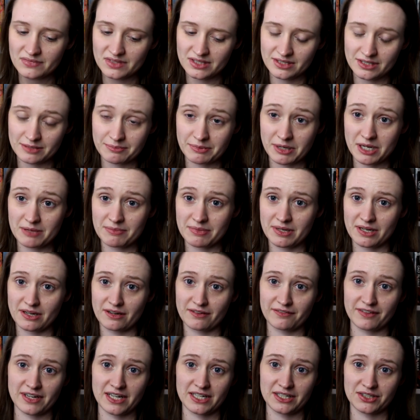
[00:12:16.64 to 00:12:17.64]
despite being
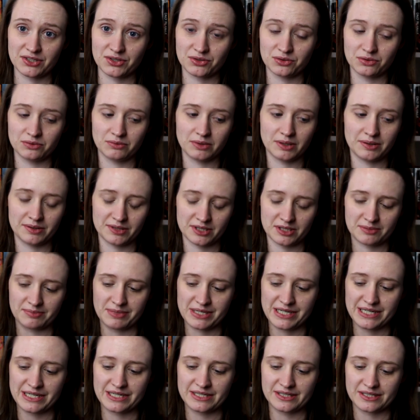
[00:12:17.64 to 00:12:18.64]
a fairly short one, just
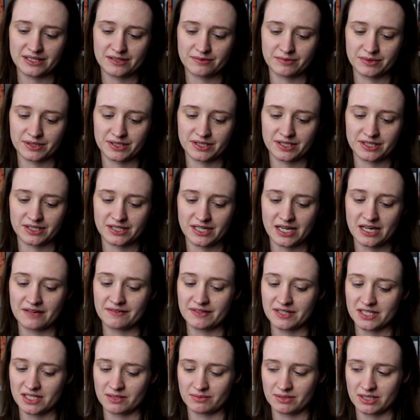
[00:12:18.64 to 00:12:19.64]
because it was such a
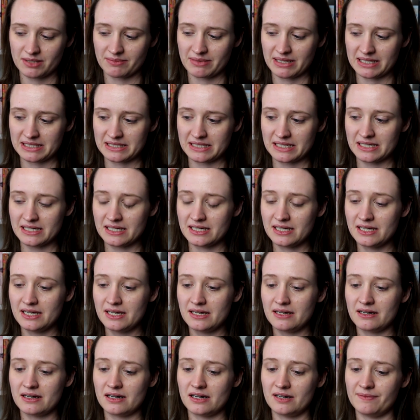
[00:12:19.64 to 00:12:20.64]
heavy subject matter,
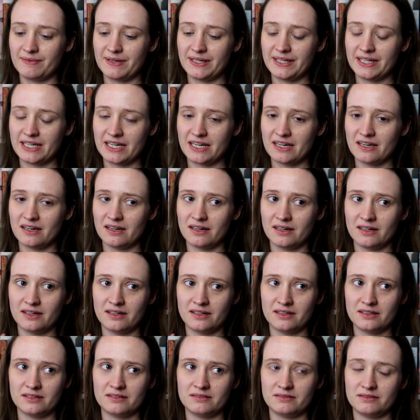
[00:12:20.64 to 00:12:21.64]
and there
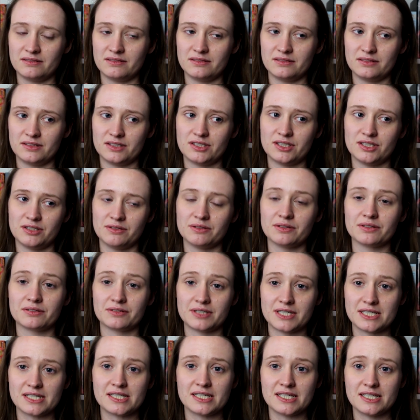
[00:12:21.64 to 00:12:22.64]
are two or
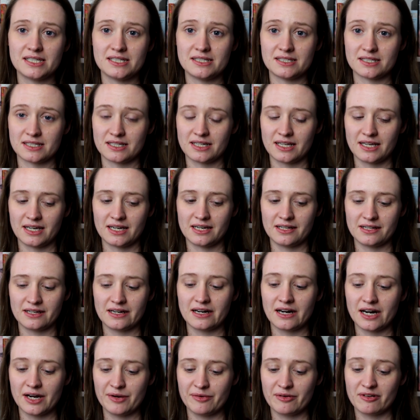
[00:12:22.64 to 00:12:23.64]
three scenes in here
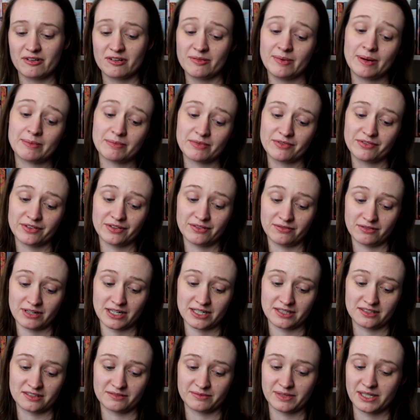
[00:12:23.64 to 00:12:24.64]
that I will remember for the
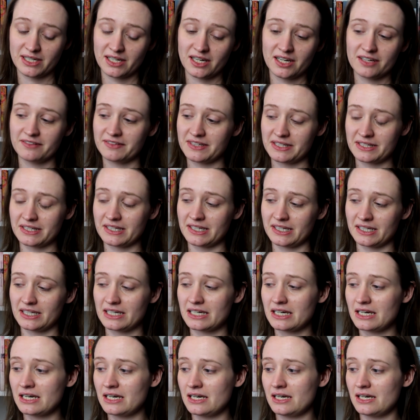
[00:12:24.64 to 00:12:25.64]
rest of my life, I think,